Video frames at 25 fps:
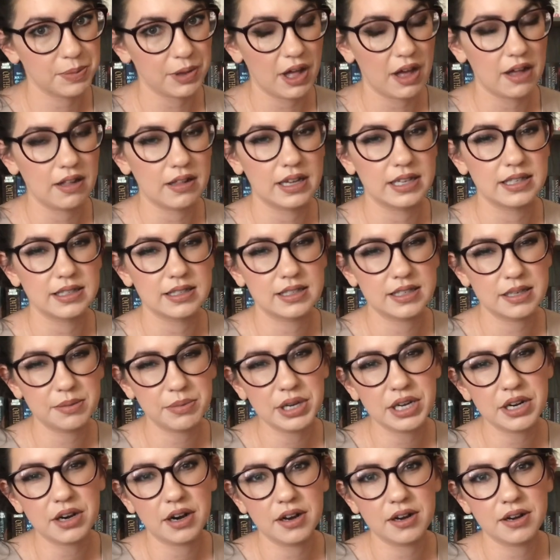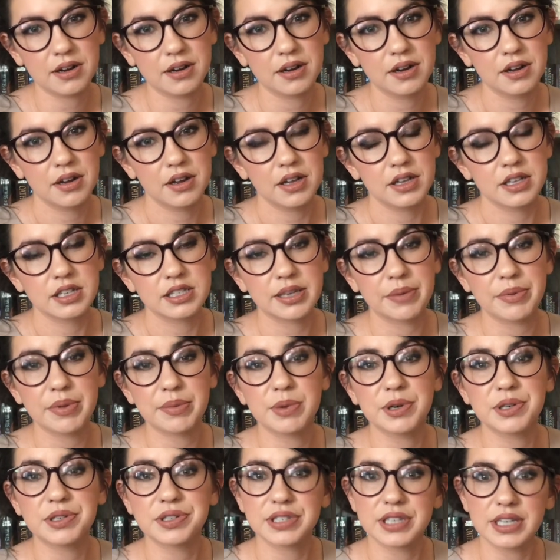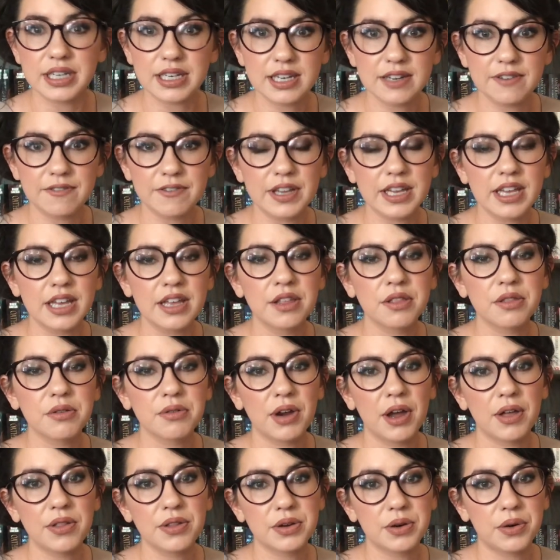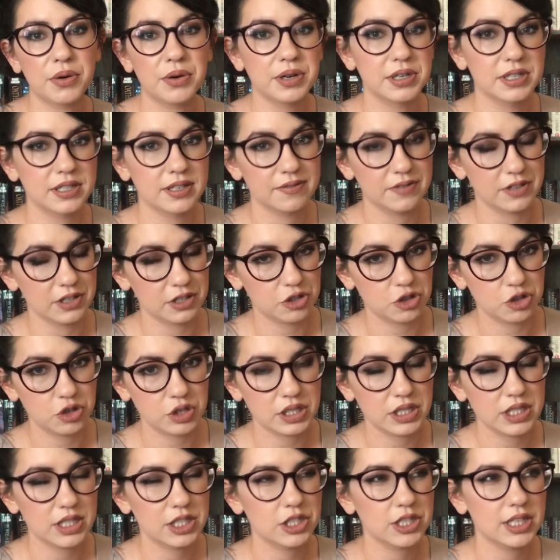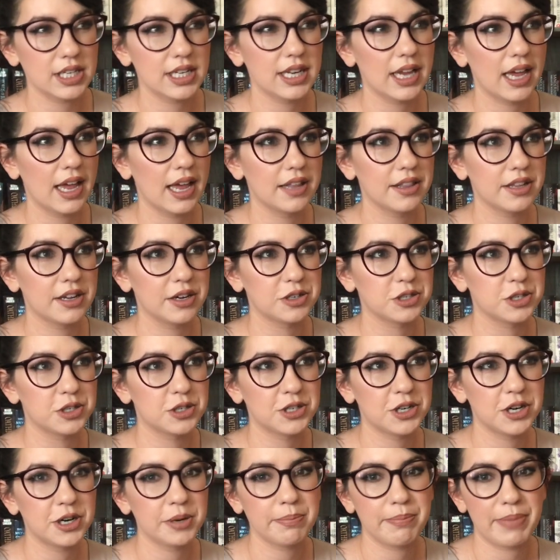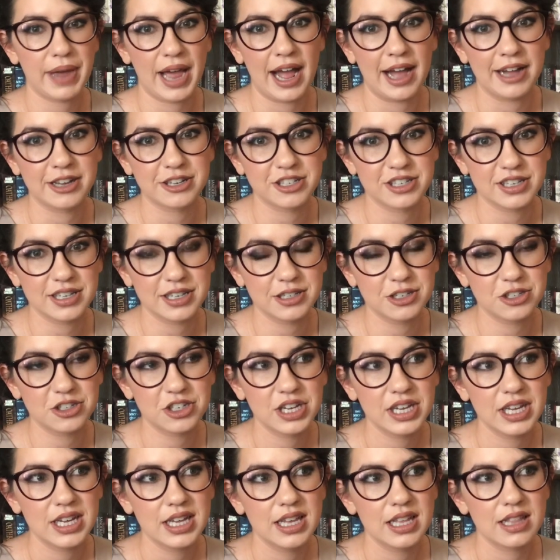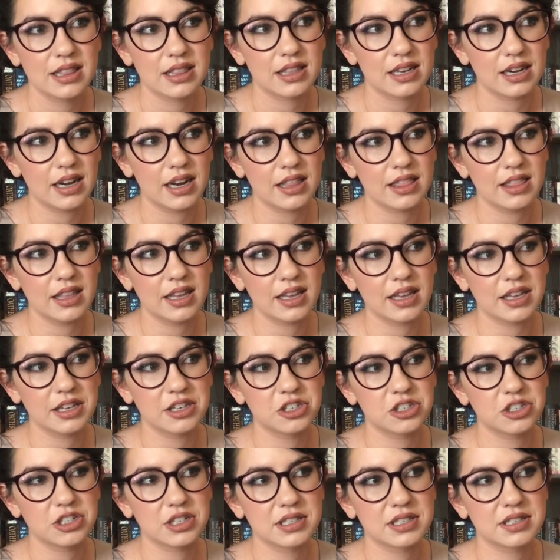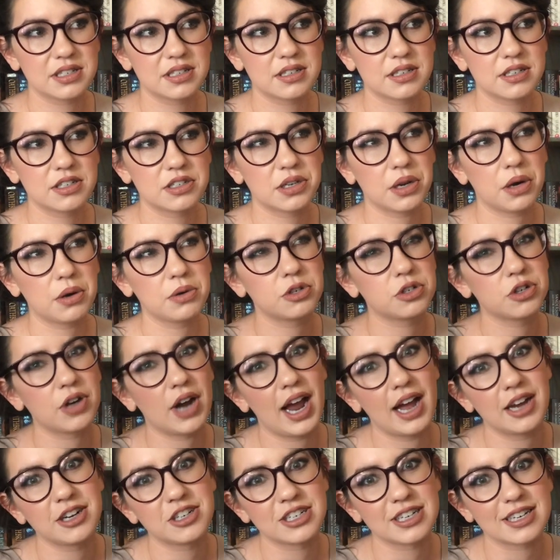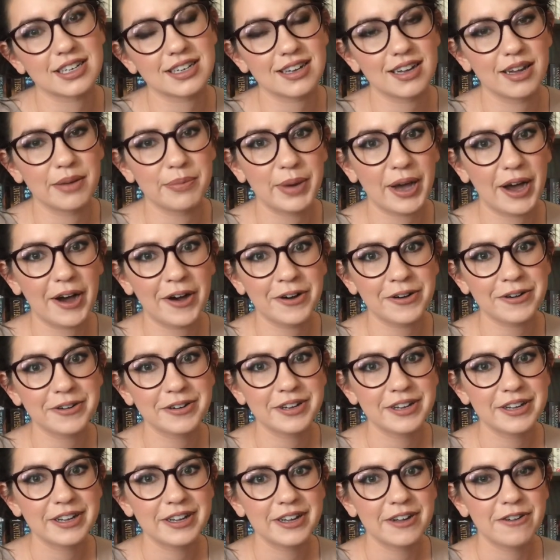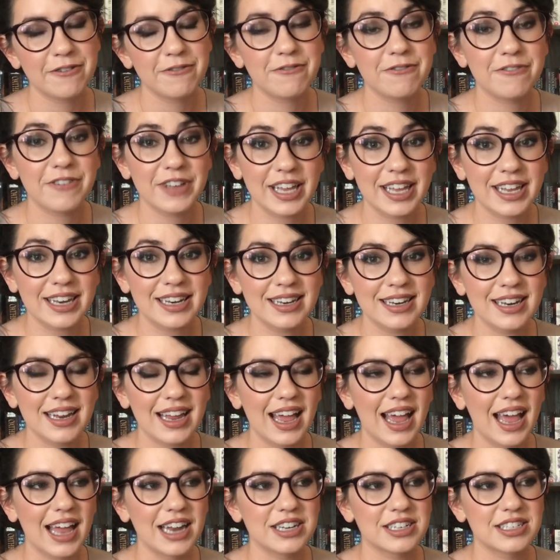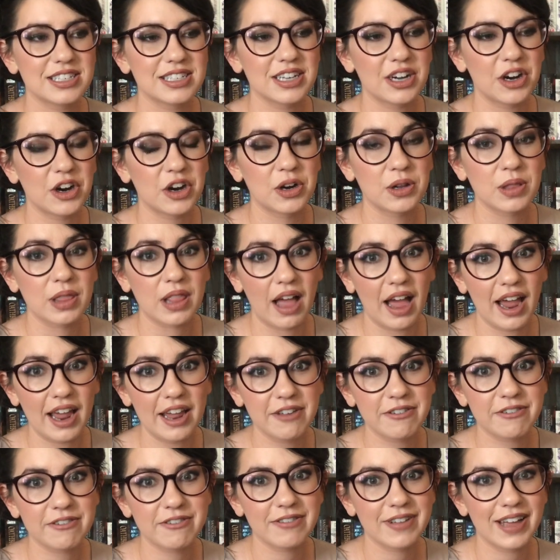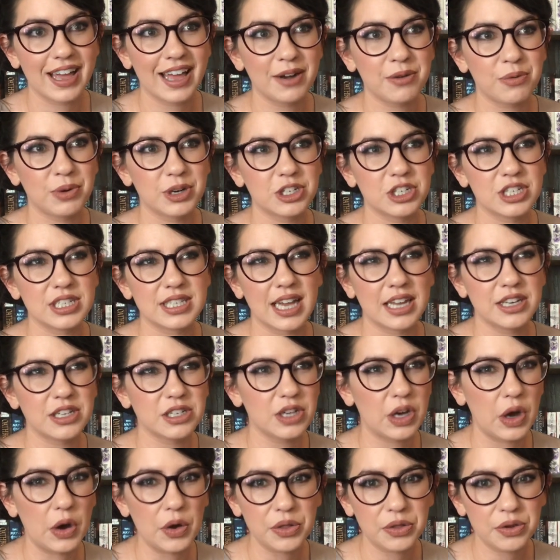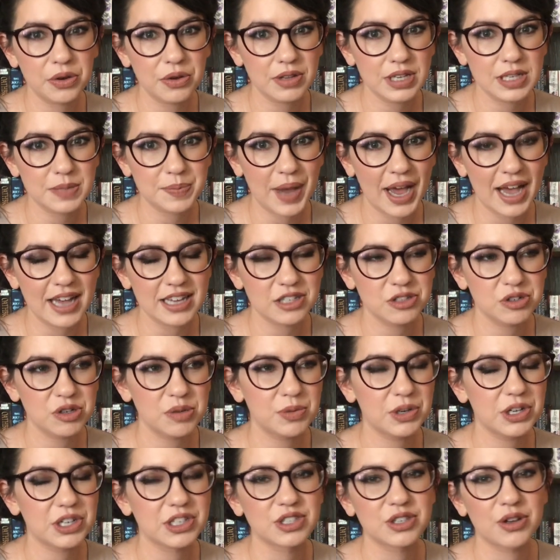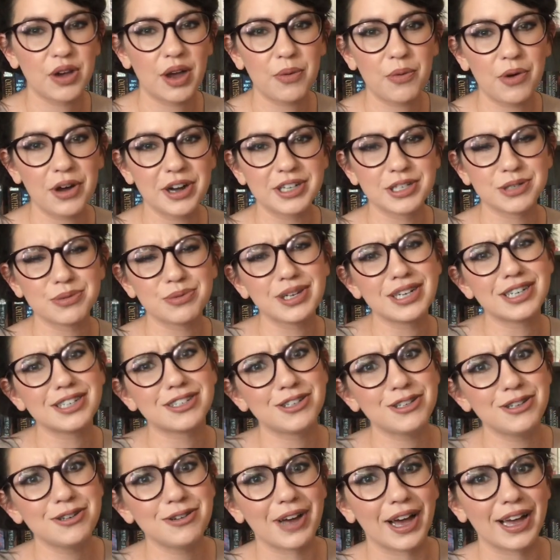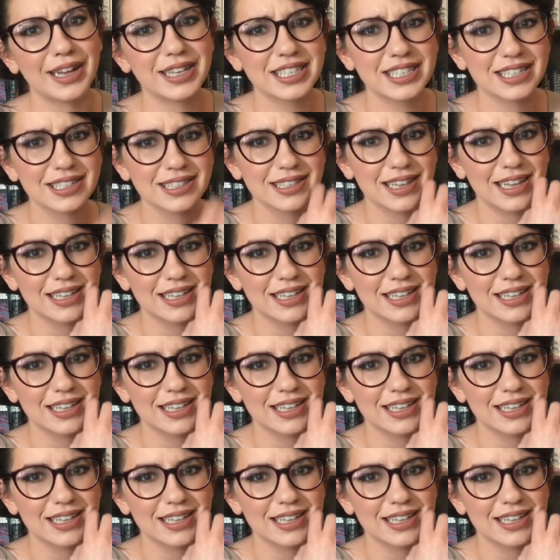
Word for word: plot lines to me are some of the most significant throughout the course of this trilogy, and there's a certain passage that I think is just so tragic about Vin and her life and what she's had to go through these past three books. So I wanted to read it to you guys because